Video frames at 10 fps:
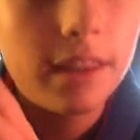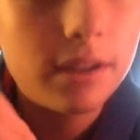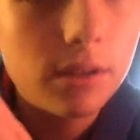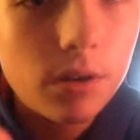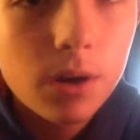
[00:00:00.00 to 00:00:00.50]

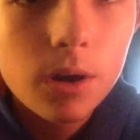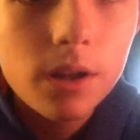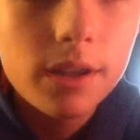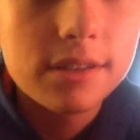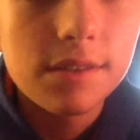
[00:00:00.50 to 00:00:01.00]
like
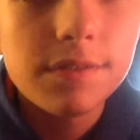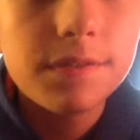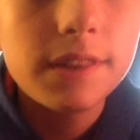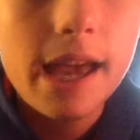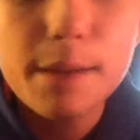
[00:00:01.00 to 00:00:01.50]
is a
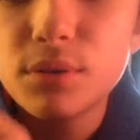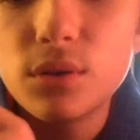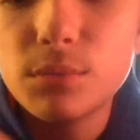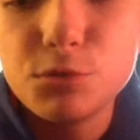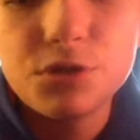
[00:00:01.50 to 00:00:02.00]
flap
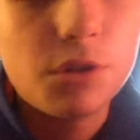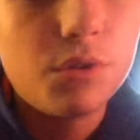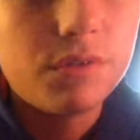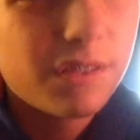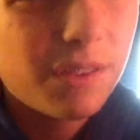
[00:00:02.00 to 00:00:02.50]
almost
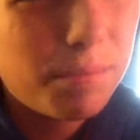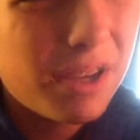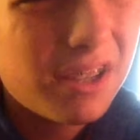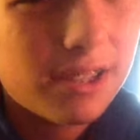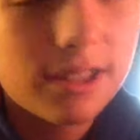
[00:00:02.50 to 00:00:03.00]
over the
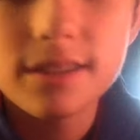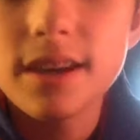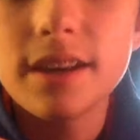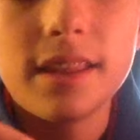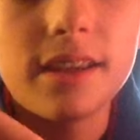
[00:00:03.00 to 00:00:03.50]
base that's
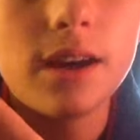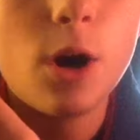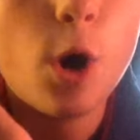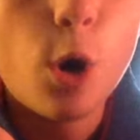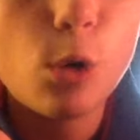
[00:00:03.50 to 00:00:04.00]
kind of like
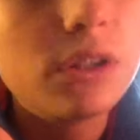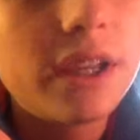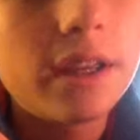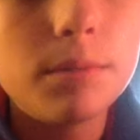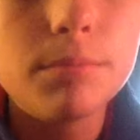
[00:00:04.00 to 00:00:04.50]
holding
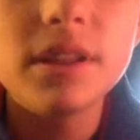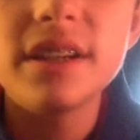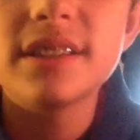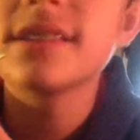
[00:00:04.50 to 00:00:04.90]
it in place.